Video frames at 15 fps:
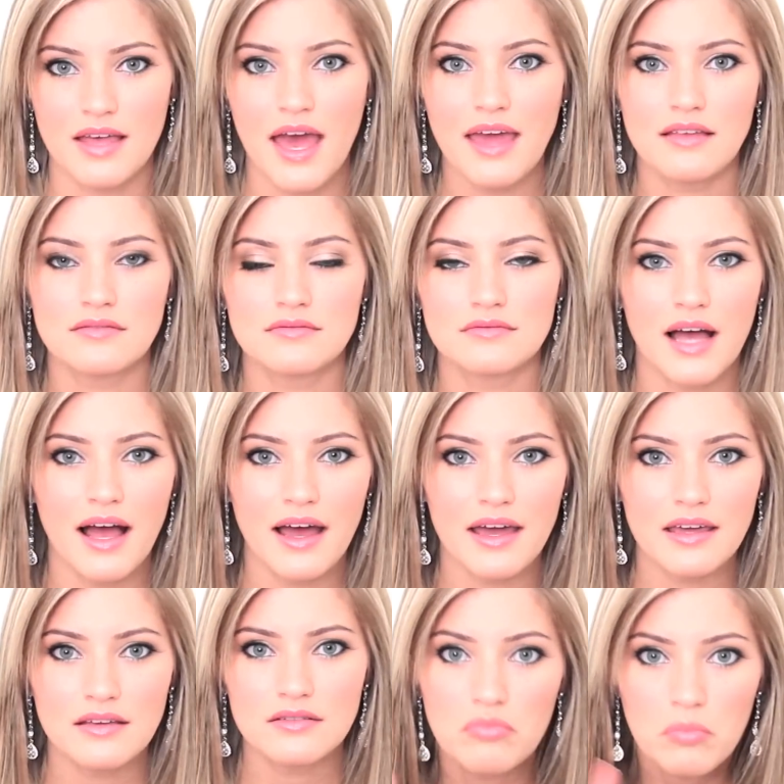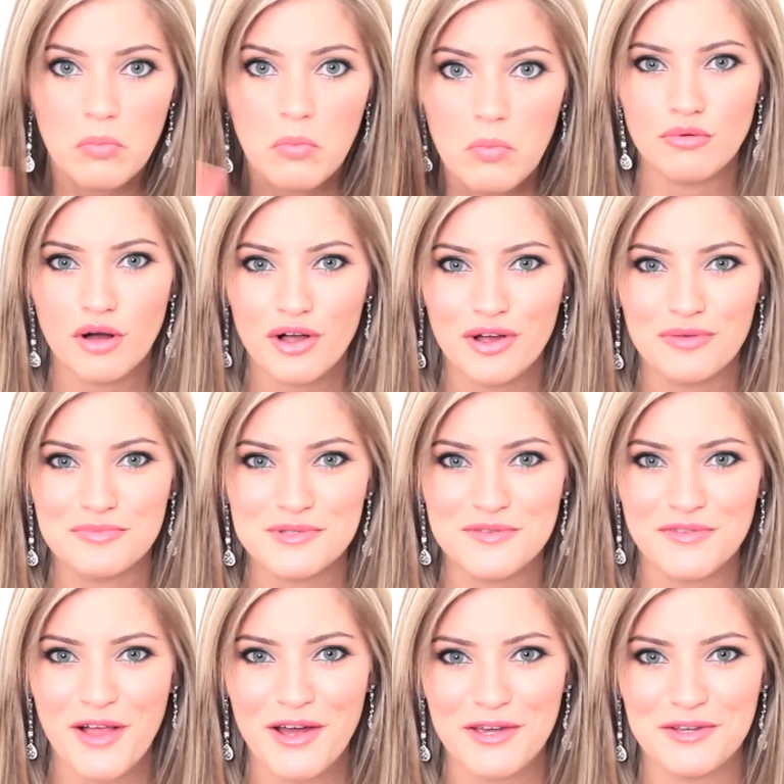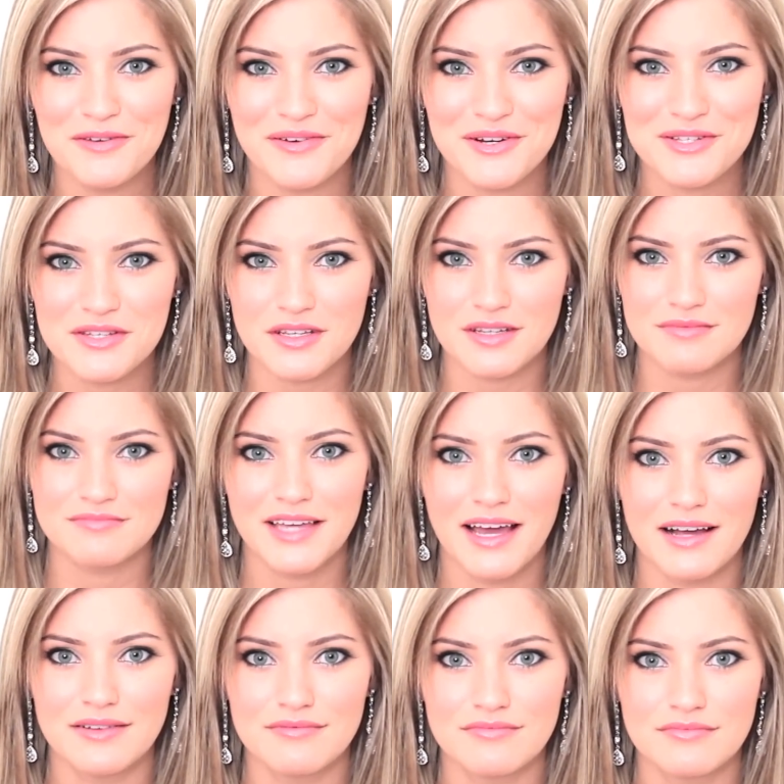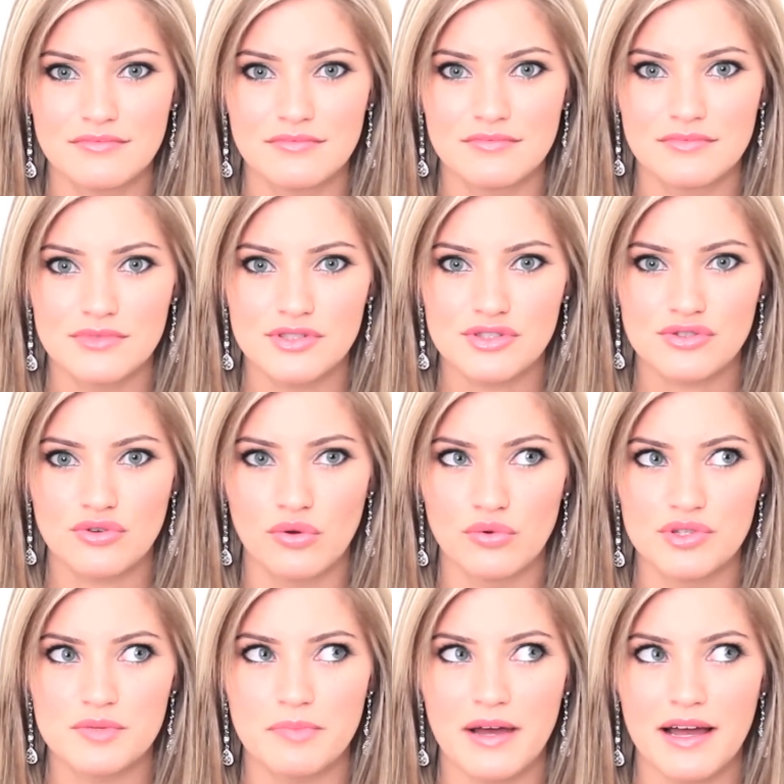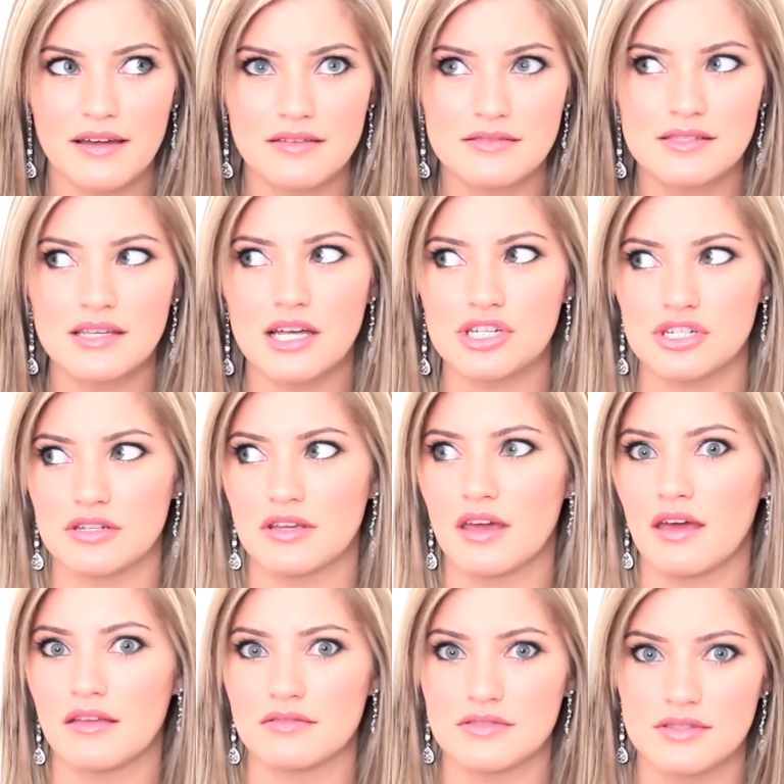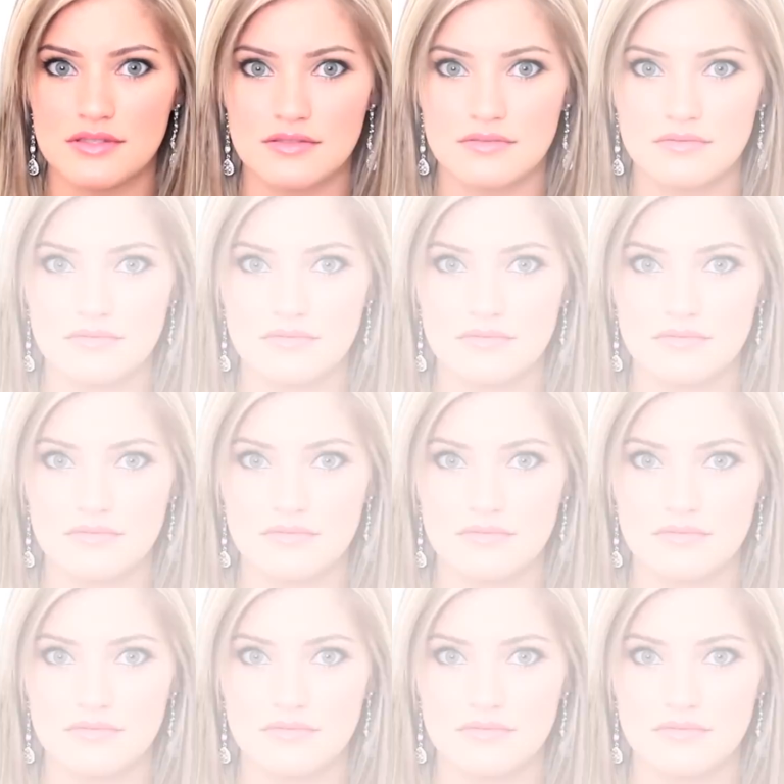Hey, hi! Welcome to Vlog University. Yeah, school's back in session, kids.